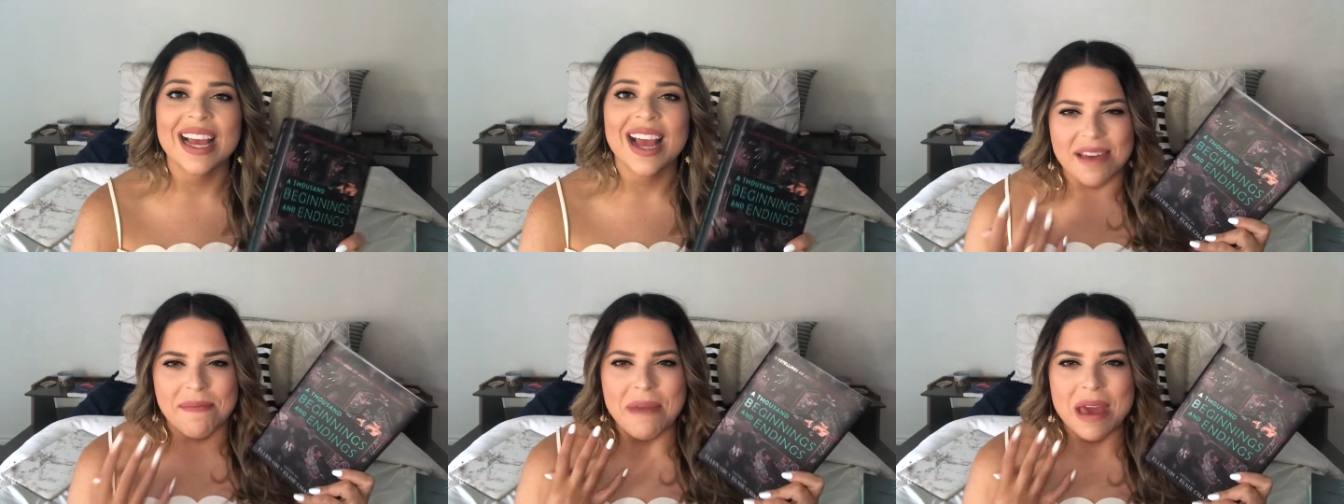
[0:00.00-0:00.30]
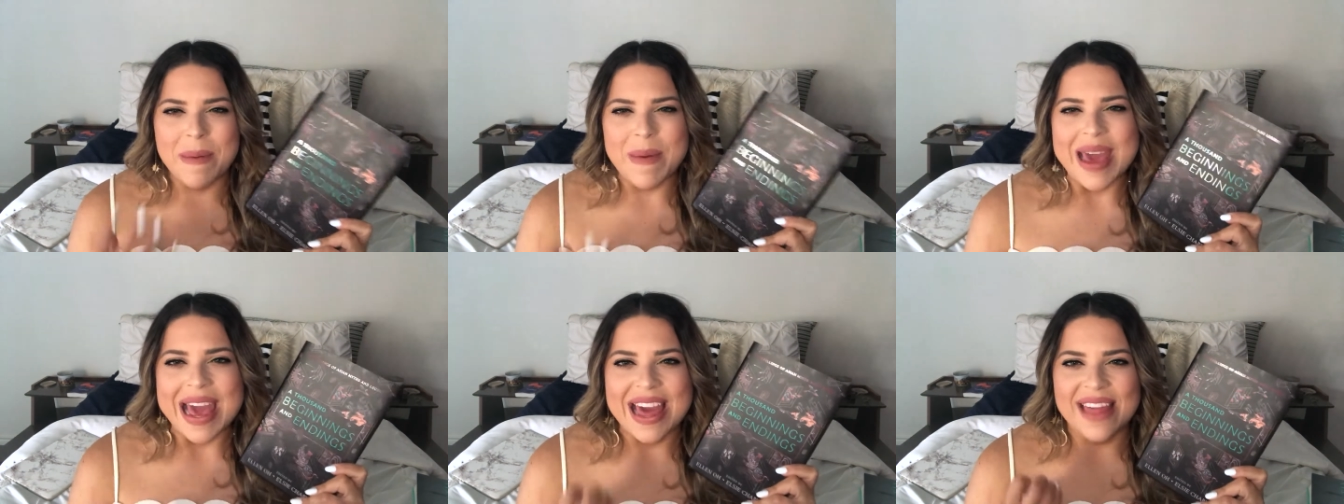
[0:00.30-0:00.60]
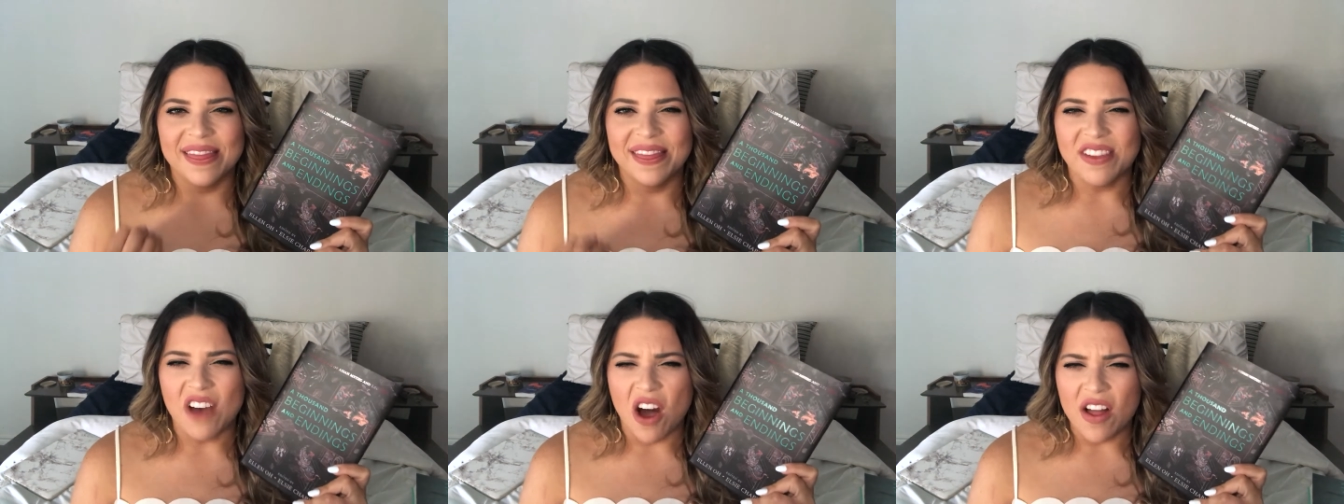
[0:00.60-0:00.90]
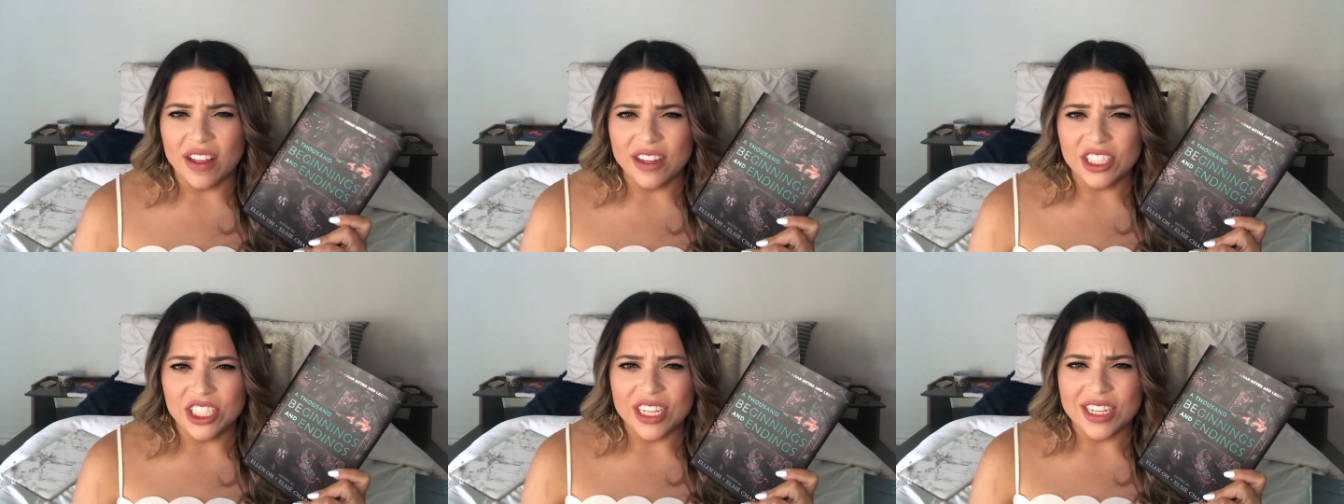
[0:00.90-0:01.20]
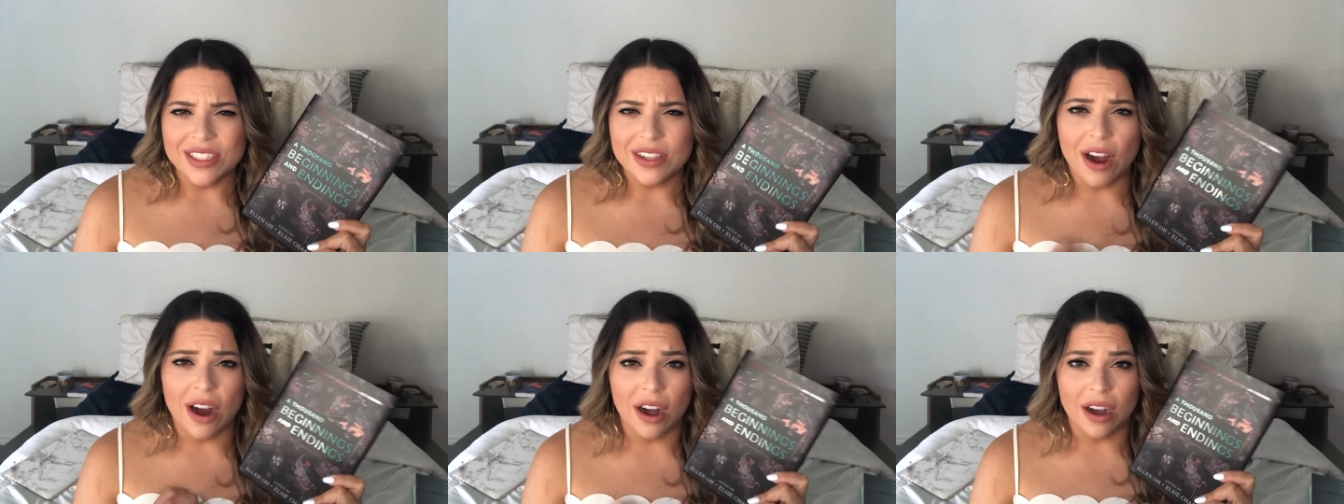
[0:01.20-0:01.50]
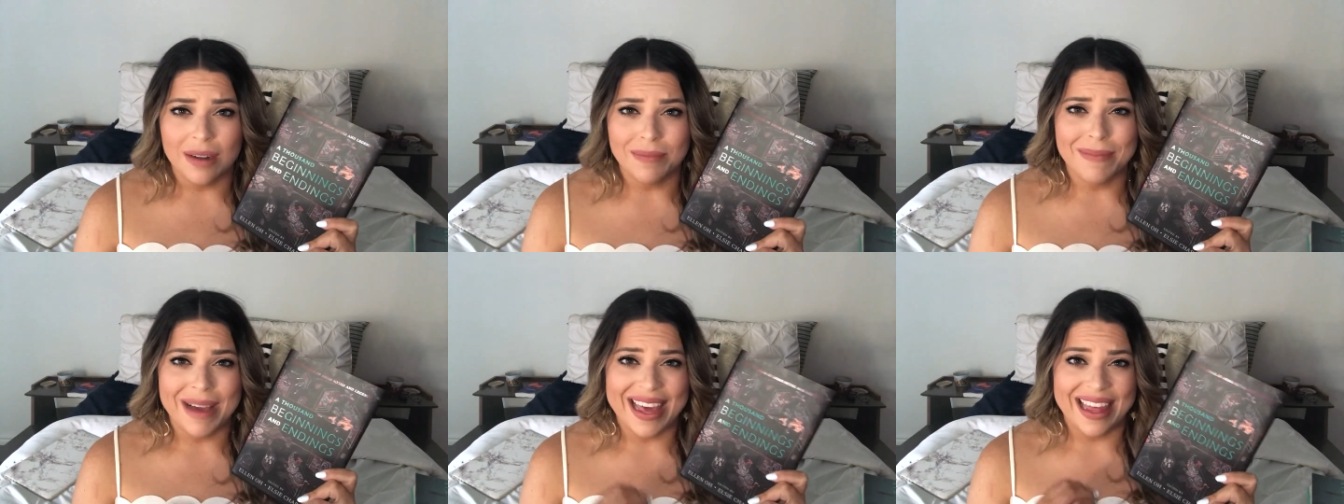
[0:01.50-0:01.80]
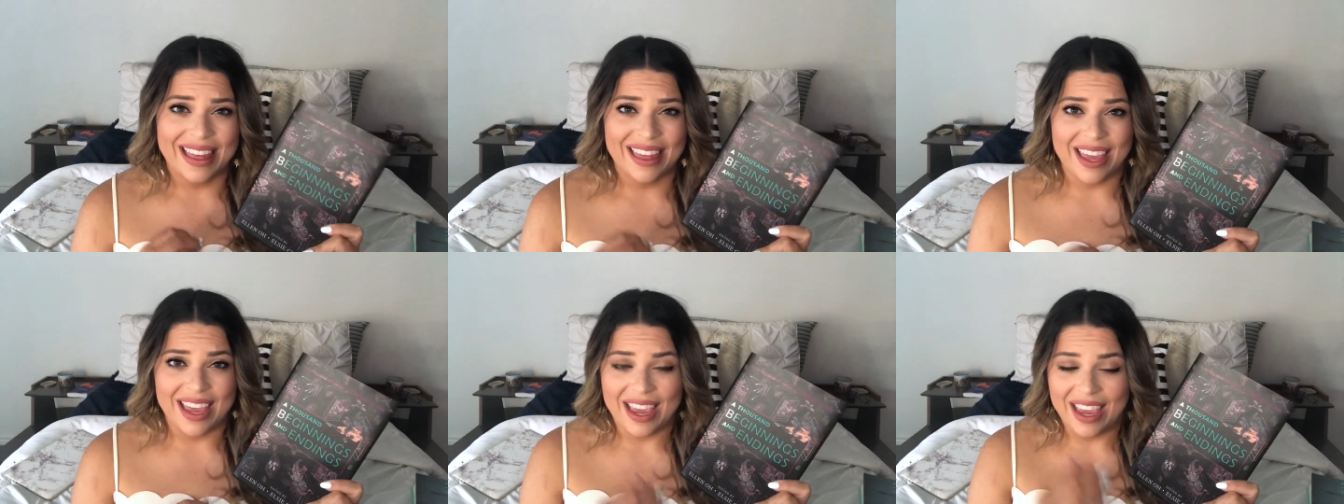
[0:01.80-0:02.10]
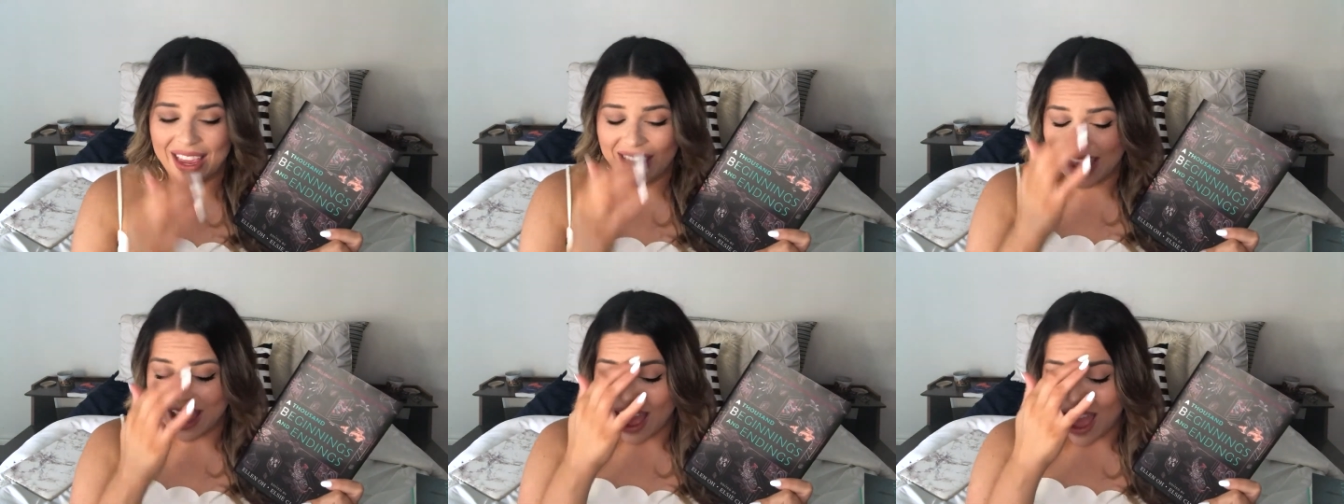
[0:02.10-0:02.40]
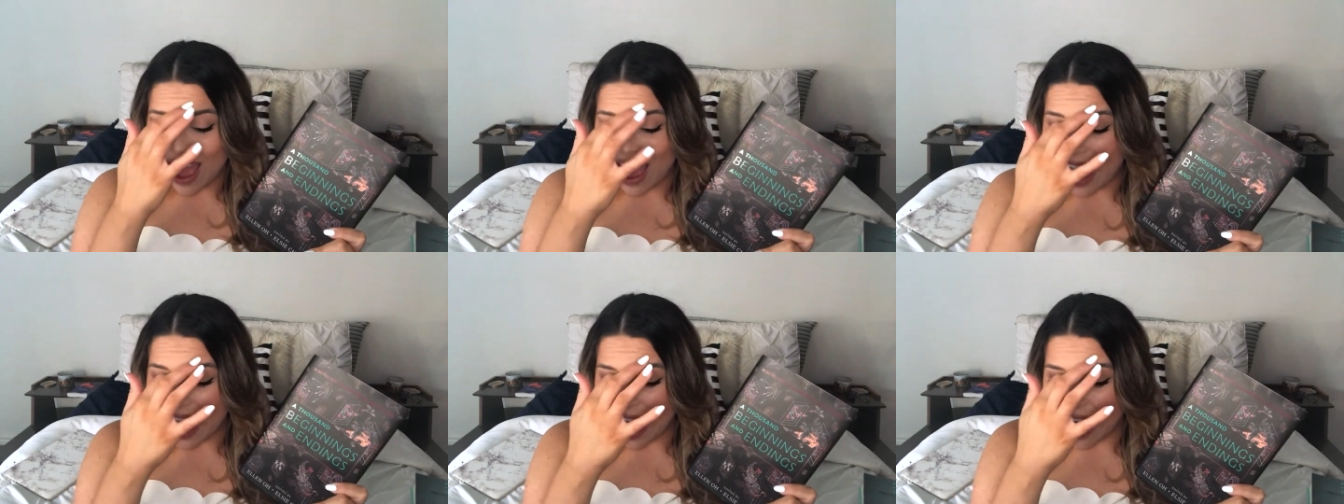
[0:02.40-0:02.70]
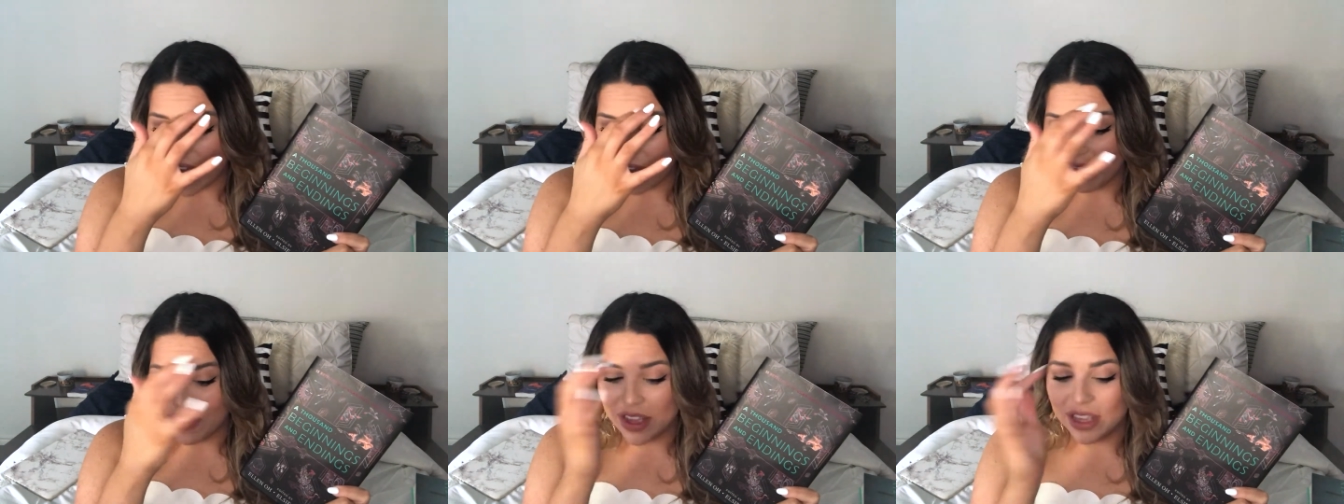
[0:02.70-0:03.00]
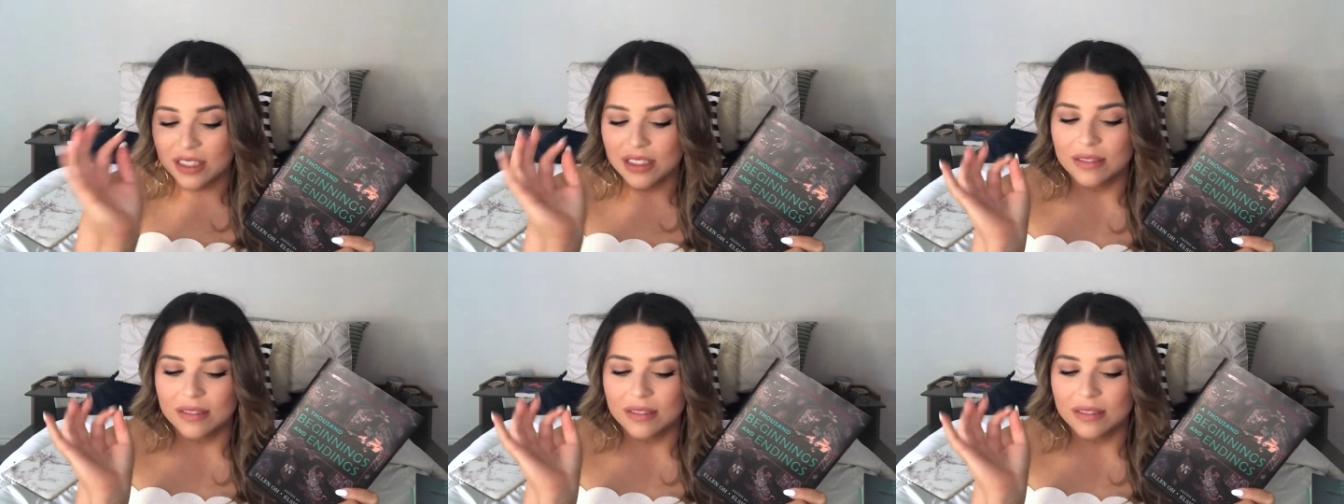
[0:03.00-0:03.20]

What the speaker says: I think maybe anthologies aren't my thing. I have